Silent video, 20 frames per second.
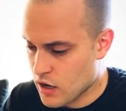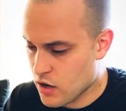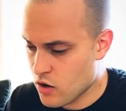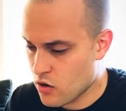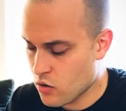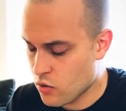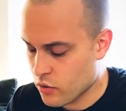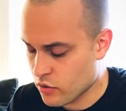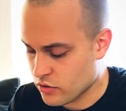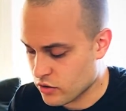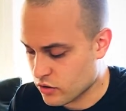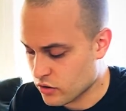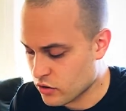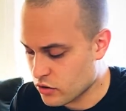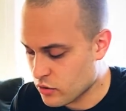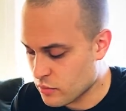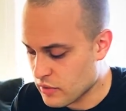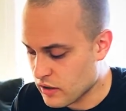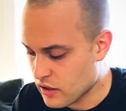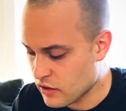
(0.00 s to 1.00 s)
with a little
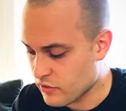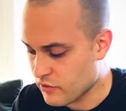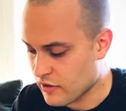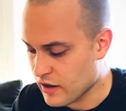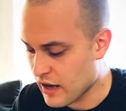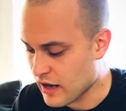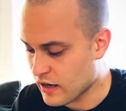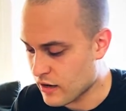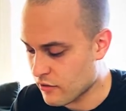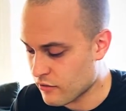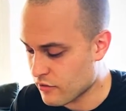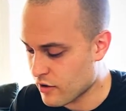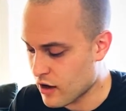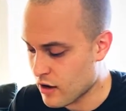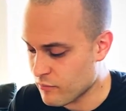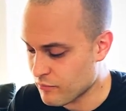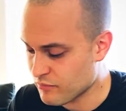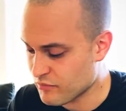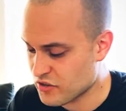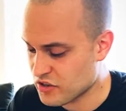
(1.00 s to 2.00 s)
bit of kind of
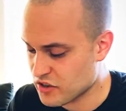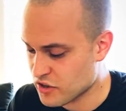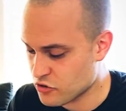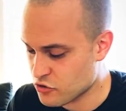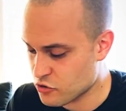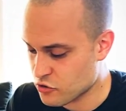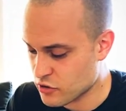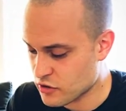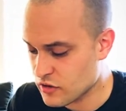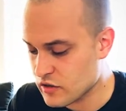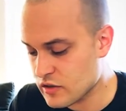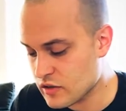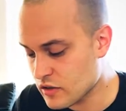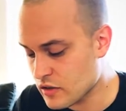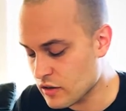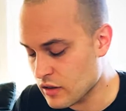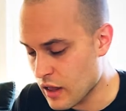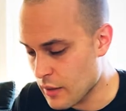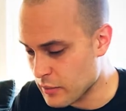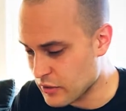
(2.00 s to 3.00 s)
citrus,
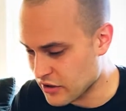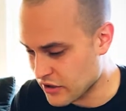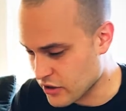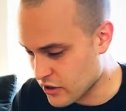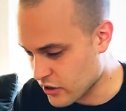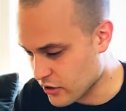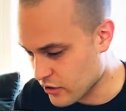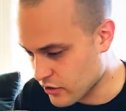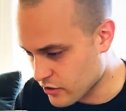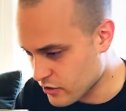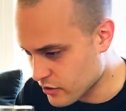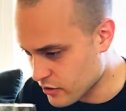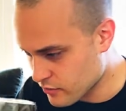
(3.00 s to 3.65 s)
lemon curd,